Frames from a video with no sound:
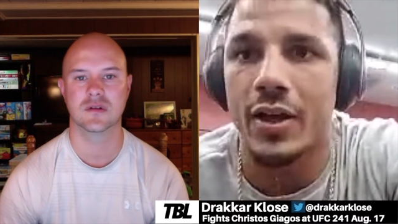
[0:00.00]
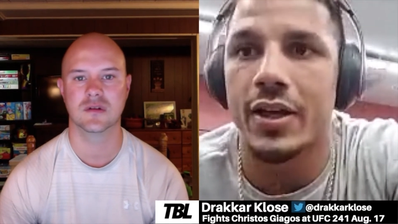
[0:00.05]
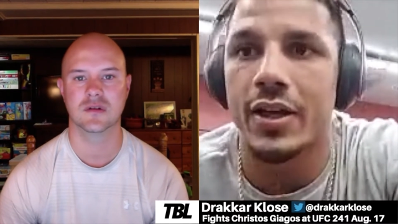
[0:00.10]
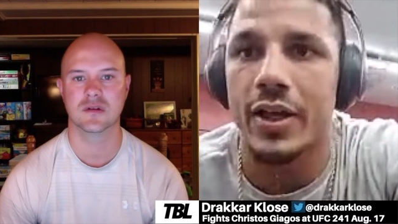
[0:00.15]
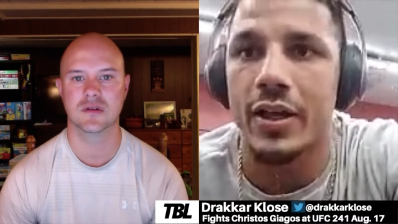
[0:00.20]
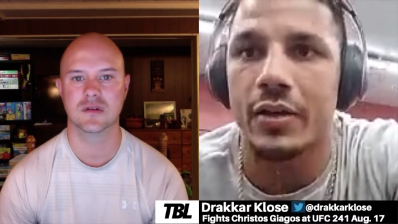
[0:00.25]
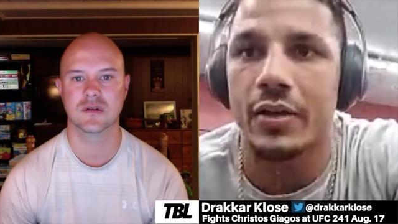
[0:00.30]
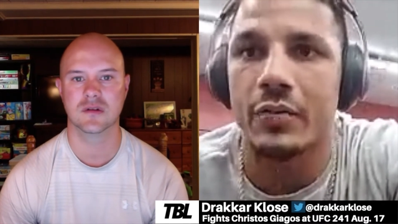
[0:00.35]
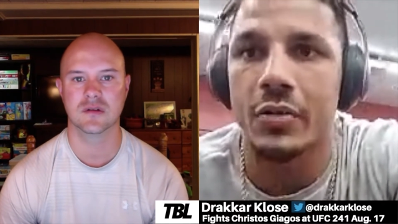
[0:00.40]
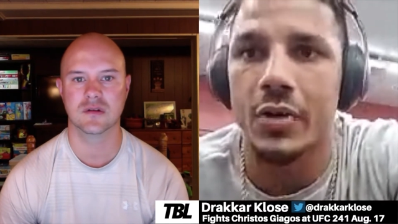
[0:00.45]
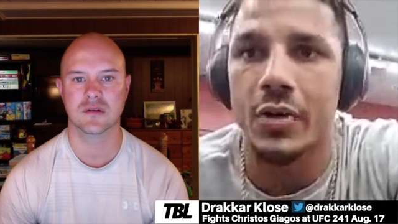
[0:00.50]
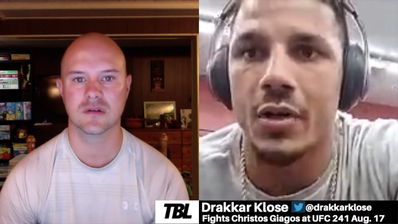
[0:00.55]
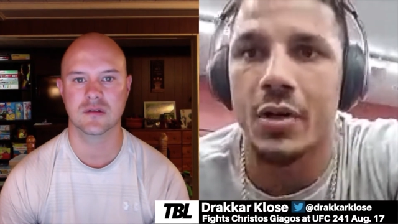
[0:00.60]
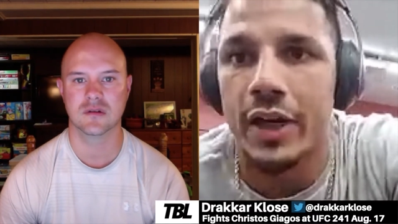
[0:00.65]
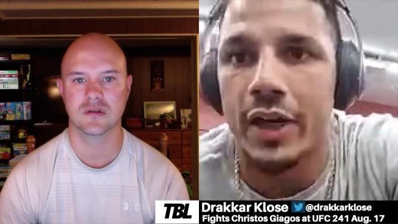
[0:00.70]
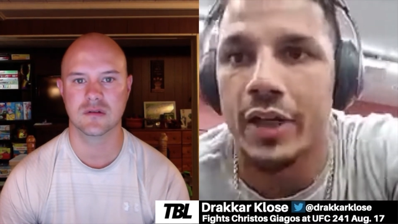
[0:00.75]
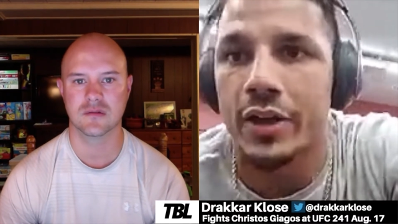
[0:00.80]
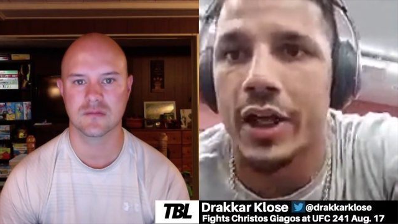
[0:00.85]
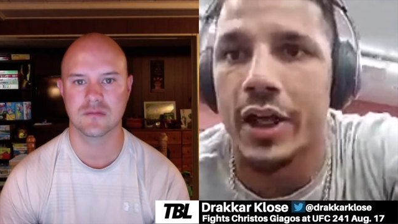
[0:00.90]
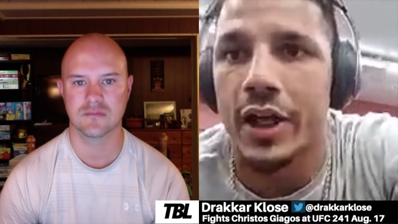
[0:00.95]
Speaker 1: and then
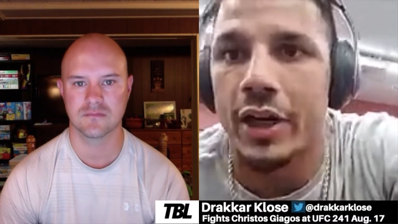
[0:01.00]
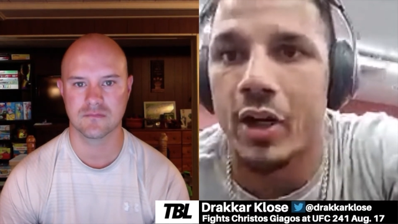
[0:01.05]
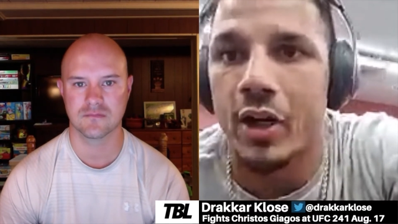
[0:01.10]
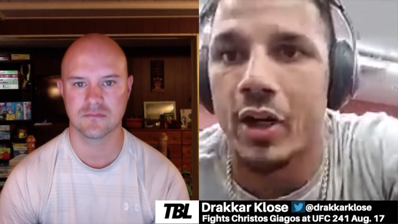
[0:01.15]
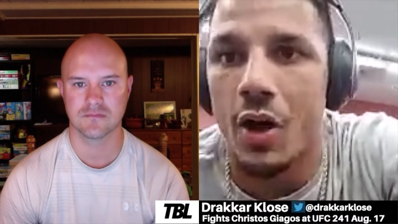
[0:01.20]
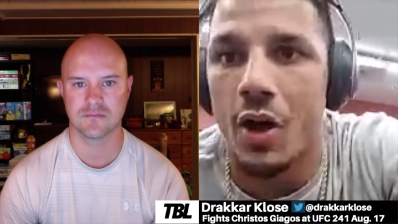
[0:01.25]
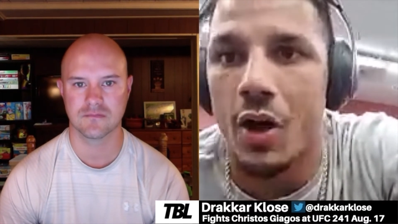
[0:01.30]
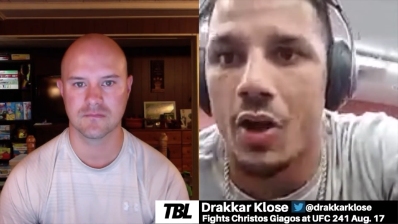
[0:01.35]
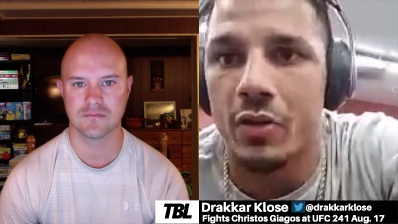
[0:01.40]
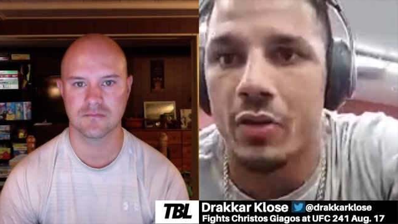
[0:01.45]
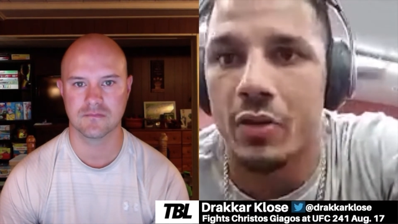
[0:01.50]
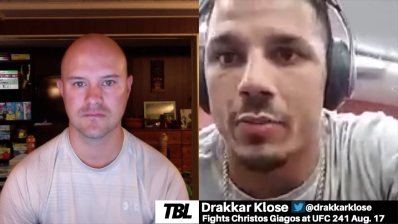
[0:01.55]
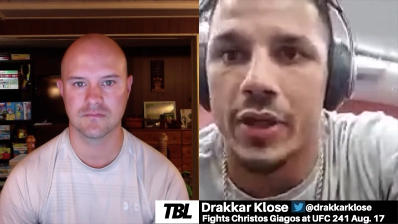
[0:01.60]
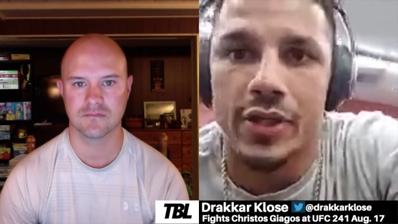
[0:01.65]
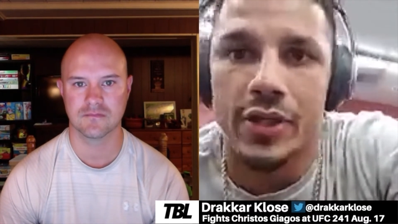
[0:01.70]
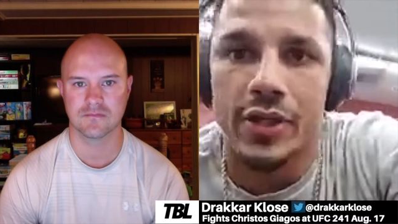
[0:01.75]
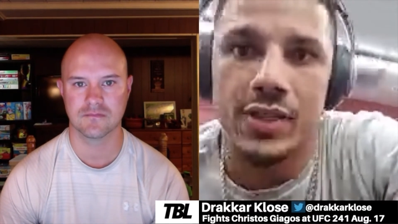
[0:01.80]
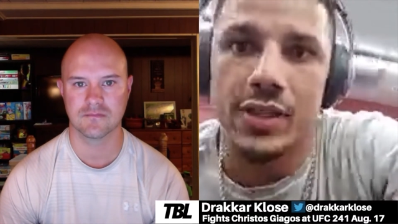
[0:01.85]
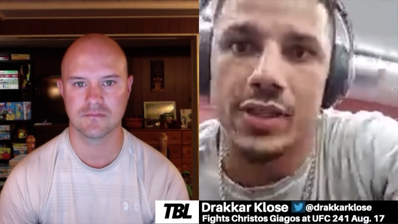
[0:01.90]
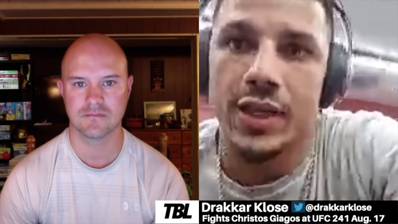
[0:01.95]
an hour
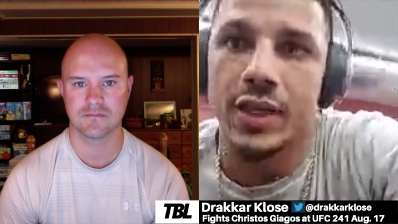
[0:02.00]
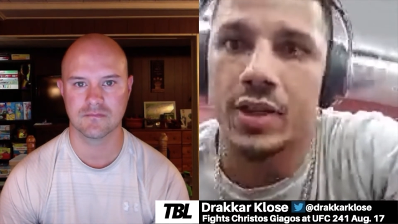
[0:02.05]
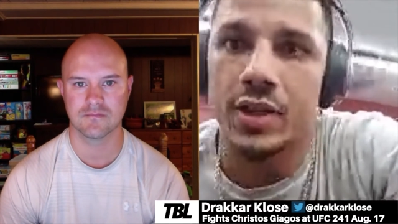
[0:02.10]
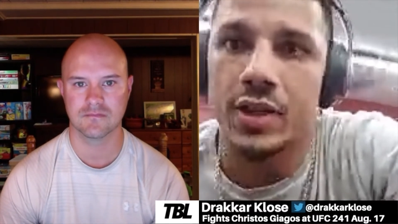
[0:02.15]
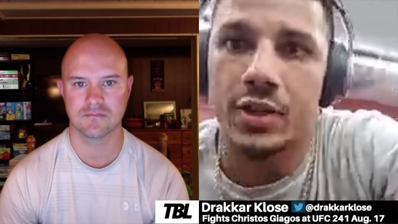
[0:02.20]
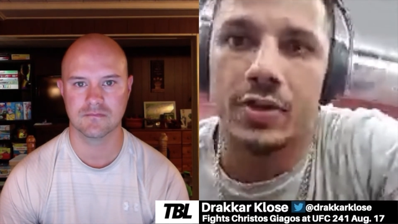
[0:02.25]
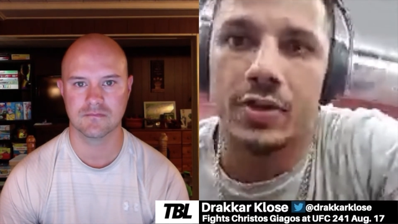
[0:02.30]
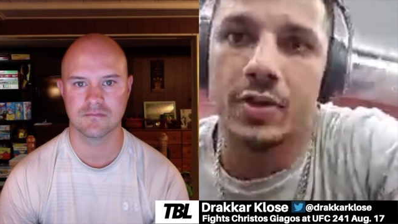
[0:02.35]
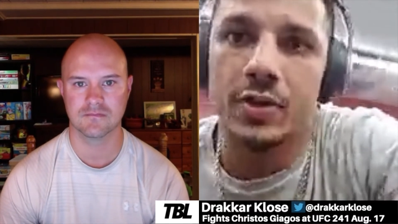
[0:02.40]
later, they called